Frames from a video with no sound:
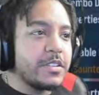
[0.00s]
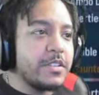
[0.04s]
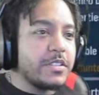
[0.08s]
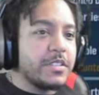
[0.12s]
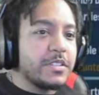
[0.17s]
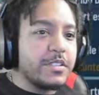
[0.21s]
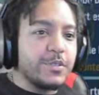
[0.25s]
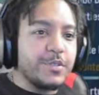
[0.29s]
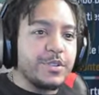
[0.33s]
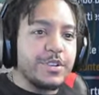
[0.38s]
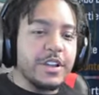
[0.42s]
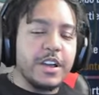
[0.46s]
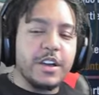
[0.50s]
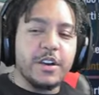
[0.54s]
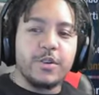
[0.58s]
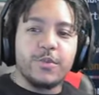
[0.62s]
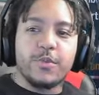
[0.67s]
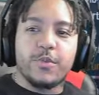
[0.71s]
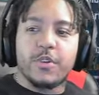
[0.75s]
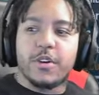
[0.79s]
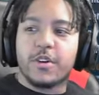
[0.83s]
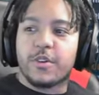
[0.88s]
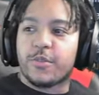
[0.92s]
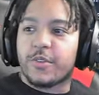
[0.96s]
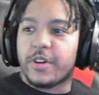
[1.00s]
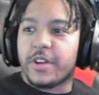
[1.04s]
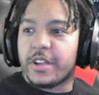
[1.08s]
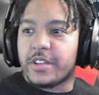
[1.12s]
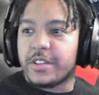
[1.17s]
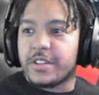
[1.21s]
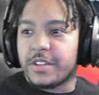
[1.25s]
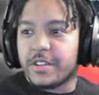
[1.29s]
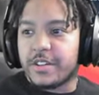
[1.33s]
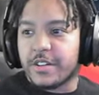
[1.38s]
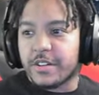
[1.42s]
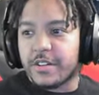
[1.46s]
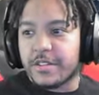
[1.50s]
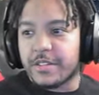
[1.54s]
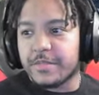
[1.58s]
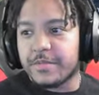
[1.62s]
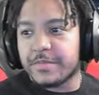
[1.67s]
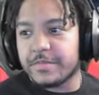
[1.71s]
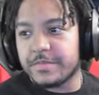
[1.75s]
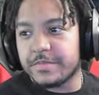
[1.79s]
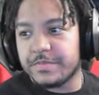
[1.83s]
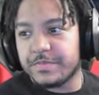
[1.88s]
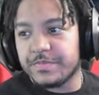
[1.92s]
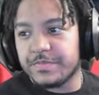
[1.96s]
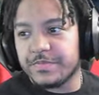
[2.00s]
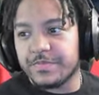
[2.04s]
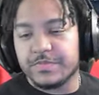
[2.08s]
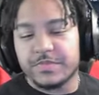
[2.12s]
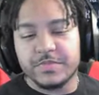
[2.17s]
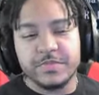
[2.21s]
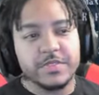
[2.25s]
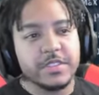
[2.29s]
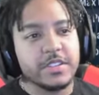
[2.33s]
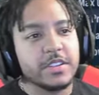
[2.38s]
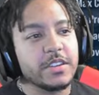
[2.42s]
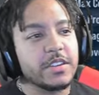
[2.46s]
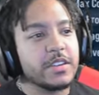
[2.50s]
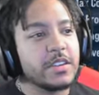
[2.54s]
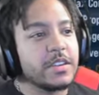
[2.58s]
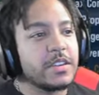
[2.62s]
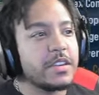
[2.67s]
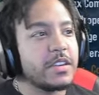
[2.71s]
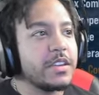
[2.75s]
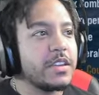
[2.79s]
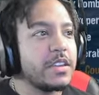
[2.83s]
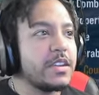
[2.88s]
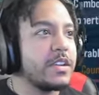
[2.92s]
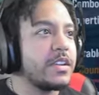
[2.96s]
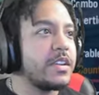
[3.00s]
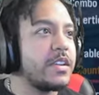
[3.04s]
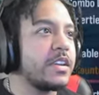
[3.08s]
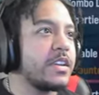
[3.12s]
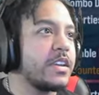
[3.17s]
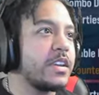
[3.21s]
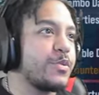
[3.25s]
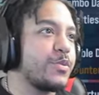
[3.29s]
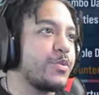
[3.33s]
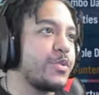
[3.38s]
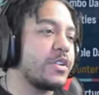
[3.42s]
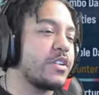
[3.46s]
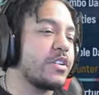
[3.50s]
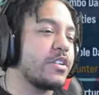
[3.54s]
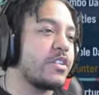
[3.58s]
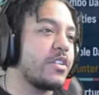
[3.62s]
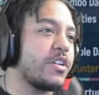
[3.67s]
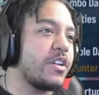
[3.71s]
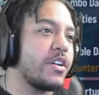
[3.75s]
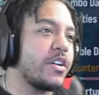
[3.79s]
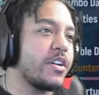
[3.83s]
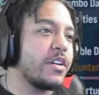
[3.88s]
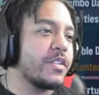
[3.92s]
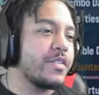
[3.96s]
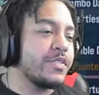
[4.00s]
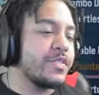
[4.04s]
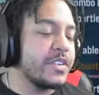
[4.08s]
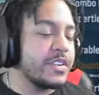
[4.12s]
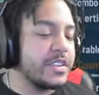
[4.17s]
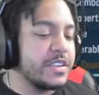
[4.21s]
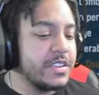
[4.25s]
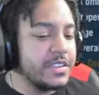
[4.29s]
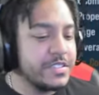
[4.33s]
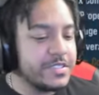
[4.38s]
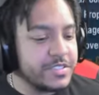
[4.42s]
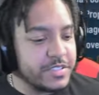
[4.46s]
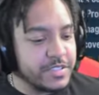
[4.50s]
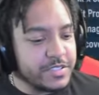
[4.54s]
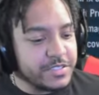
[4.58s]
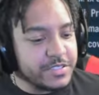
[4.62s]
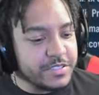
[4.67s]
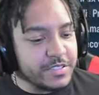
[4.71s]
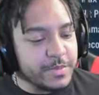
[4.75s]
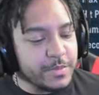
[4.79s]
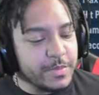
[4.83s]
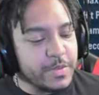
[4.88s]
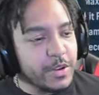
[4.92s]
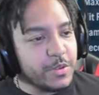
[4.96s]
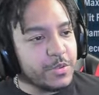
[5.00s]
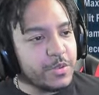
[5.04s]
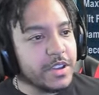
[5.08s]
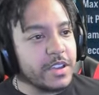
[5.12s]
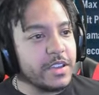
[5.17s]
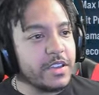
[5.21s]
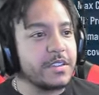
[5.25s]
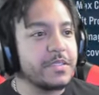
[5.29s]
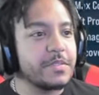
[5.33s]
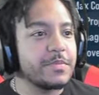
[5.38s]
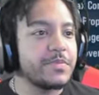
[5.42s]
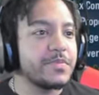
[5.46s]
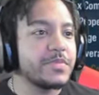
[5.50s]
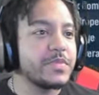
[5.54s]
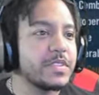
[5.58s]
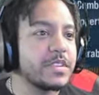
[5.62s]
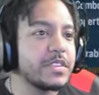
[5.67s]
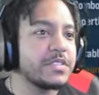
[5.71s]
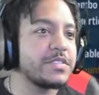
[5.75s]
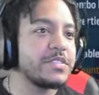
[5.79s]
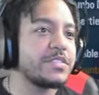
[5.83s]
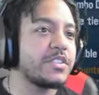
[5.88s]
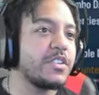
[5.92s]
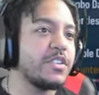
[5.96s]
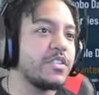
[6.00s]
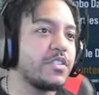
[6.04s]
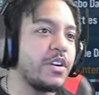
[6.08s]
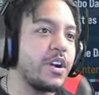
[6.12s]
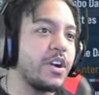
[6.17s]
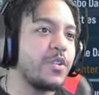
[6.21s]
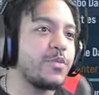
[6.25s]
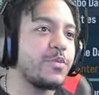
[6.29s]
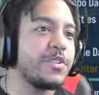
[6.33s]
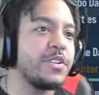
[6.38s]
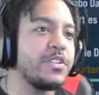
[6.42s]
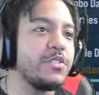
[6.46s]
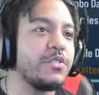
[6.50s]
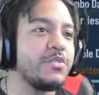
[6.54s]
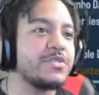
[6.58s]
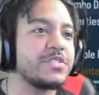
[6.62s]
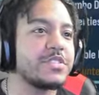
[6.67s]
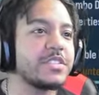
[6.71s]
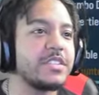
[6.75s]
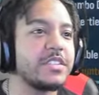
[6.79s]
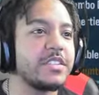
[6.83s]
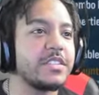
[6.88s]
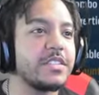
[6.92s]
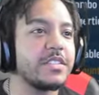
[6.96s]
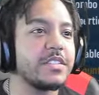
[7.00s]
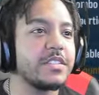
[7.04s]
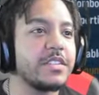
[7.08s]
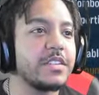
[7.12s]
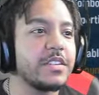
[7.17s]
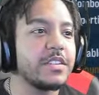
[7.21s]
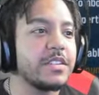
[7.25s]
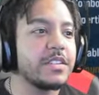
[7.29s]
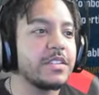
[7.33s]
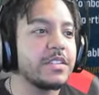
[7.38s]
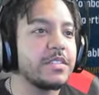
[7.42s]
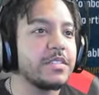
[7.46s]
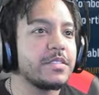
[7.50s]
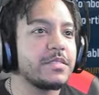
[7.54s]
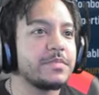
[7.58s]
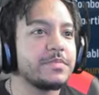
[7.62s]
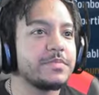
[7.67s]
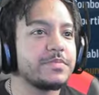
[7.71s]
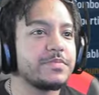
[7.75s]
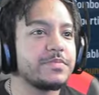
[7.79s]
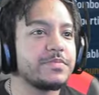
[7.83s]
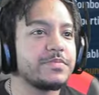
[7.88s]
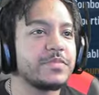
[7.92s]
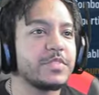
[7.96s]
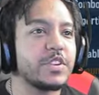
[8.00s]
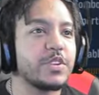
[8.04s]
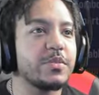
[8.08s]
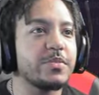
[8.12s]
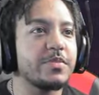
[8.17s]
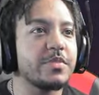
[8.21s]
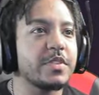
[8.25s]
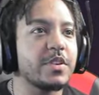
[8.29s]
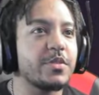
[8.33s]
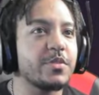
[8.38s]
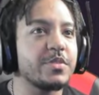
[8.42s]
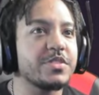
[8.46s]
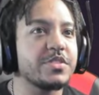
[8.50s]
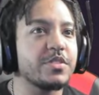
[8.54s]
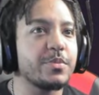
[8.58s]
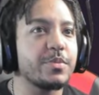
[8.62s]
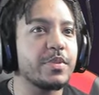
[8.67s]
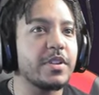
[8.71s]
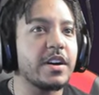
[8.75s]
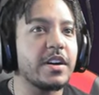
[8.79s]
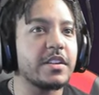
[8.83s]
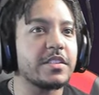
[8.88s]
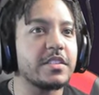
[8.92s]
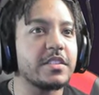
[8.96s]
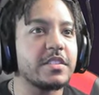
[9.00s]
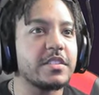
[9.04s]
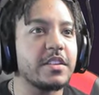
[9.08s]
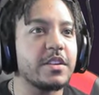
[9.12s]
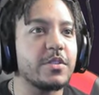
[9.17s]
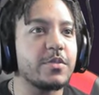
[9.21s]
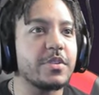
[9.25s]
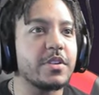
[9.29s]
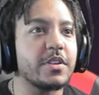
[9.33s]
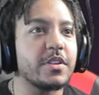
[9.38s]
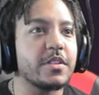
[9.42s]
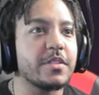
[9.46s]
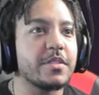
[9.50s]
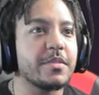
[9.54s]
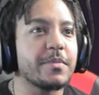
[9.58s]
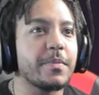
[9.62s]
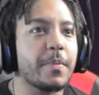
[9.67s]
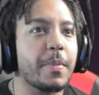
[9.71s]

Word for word: Well, we got wall rain here, and we are on the heat system. Okay, so are we using it? Nope. Oh, are we still blocking? Yeah, we are.